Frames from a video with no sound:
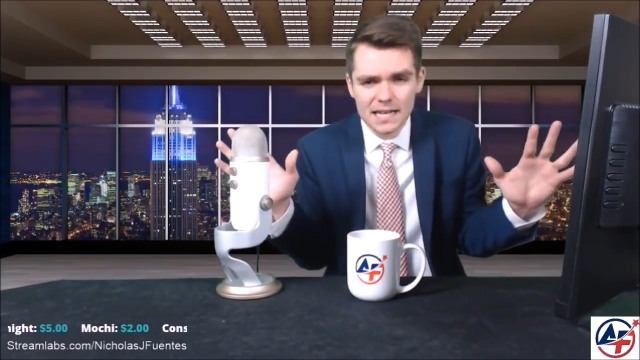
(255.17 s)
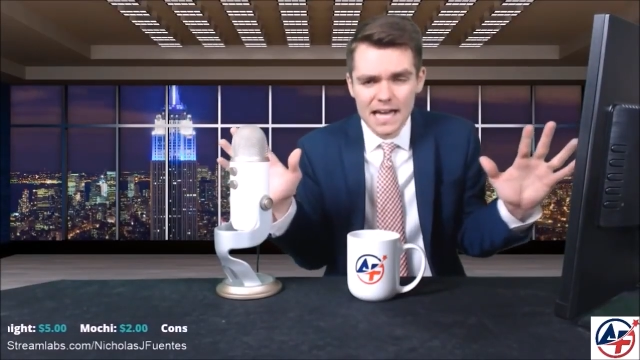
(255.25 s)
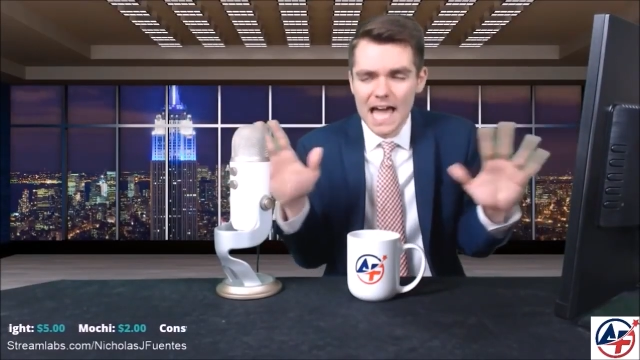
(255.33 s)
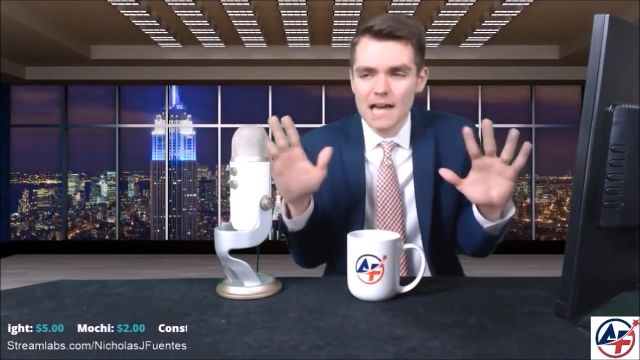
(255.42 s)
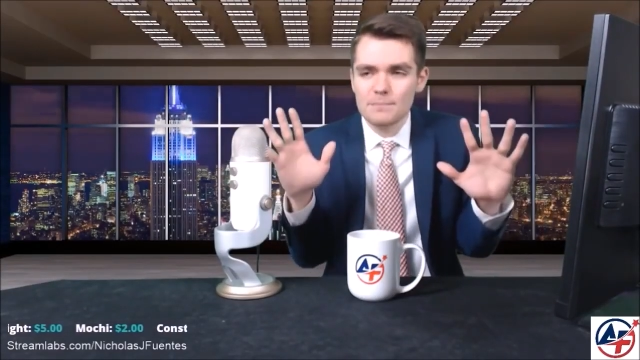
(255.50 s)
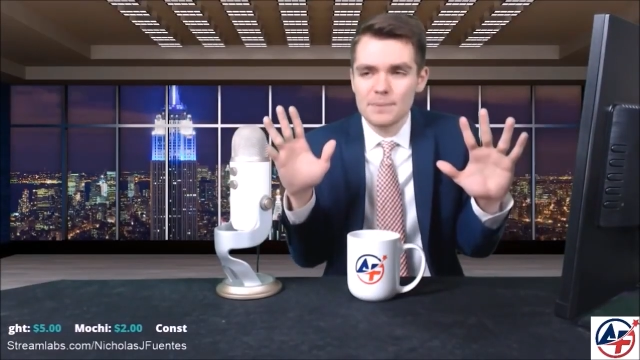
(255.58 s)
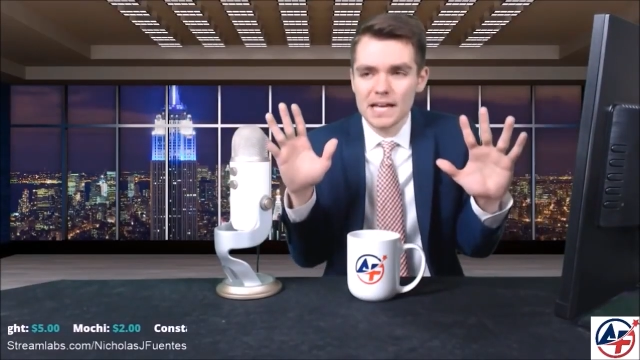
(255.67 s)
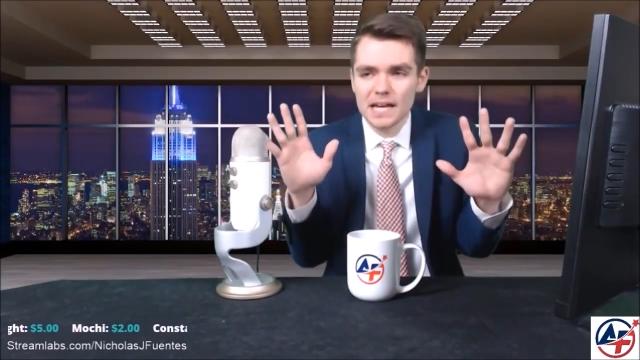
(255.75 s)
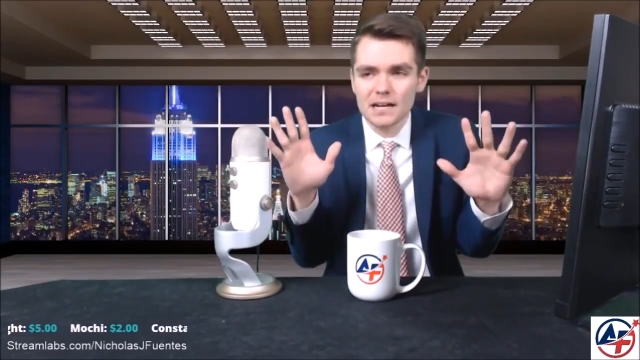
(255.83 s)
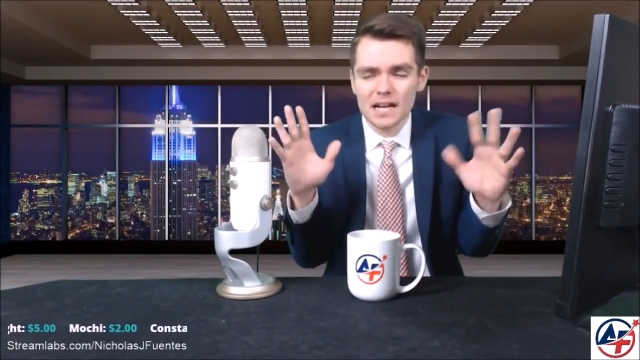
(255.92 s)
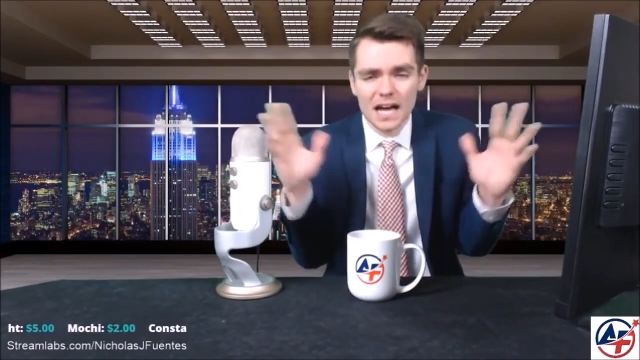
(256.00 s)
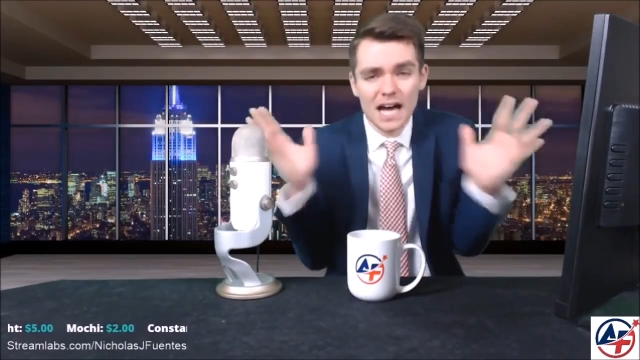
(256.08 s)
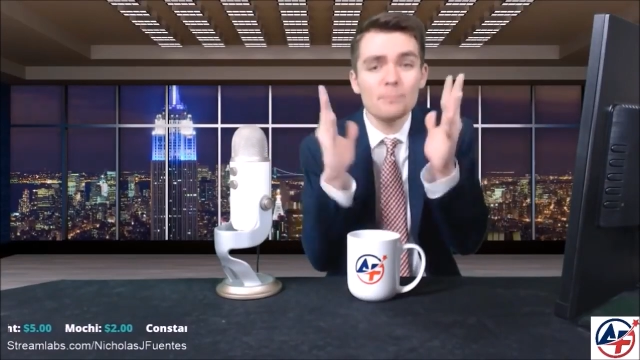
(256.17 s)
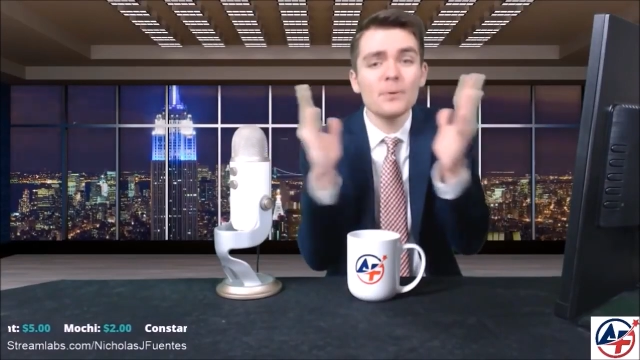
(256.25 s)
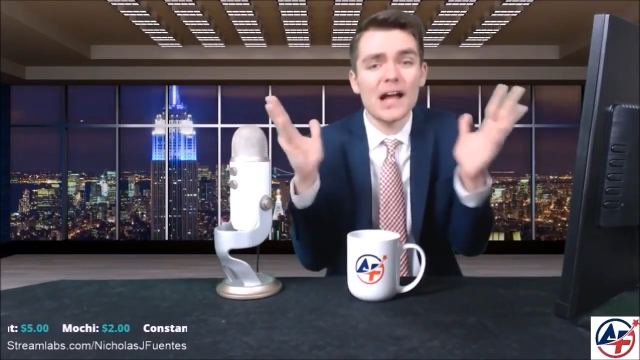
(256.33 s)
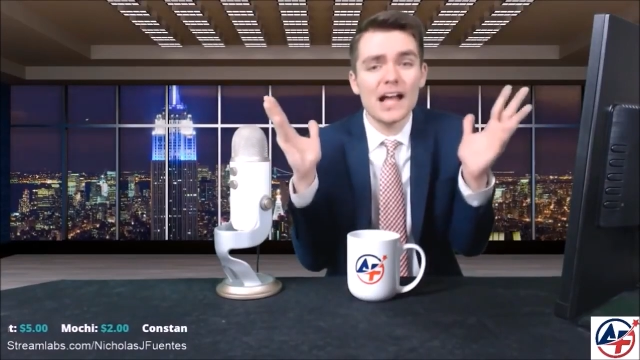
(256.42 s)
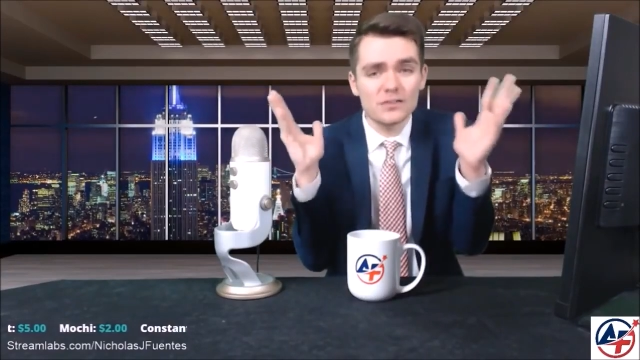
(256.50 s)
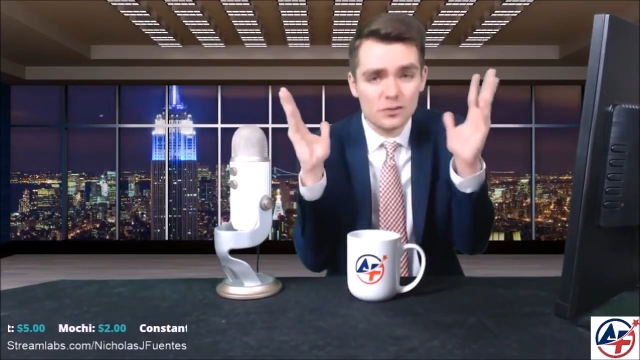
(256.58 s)
had been
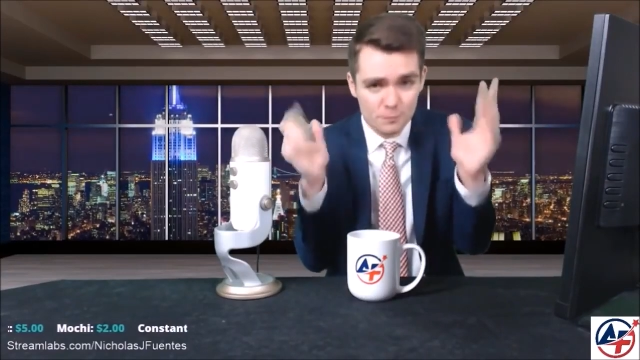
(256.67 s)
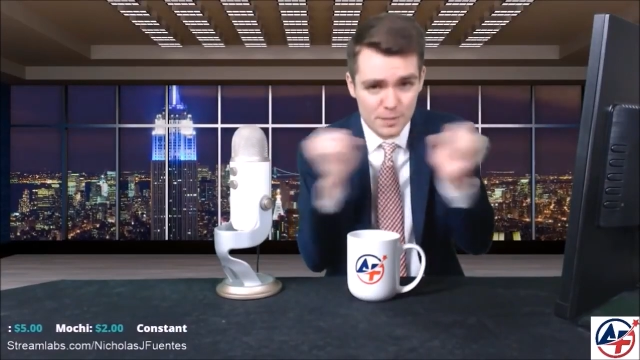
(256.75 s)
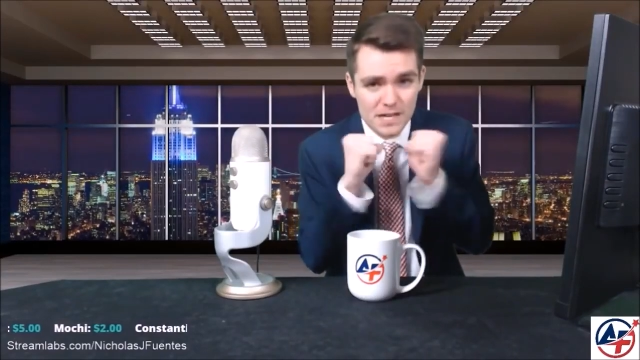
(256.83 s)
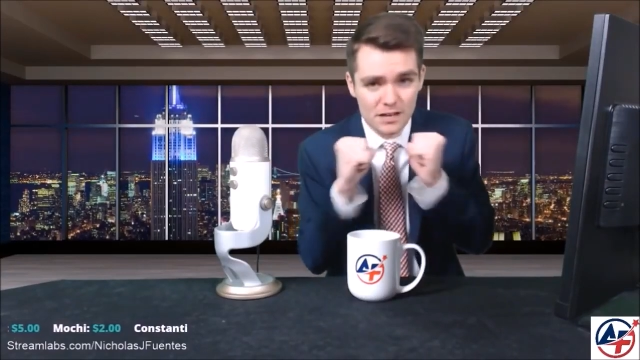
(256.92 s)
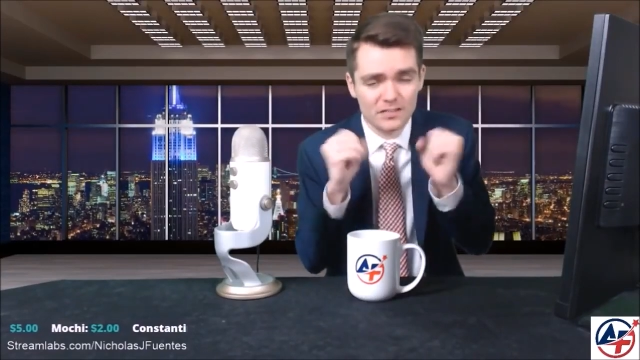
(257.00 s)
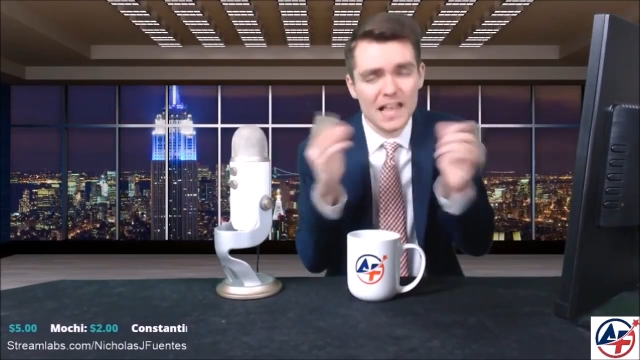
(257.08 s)
comprehensive peace.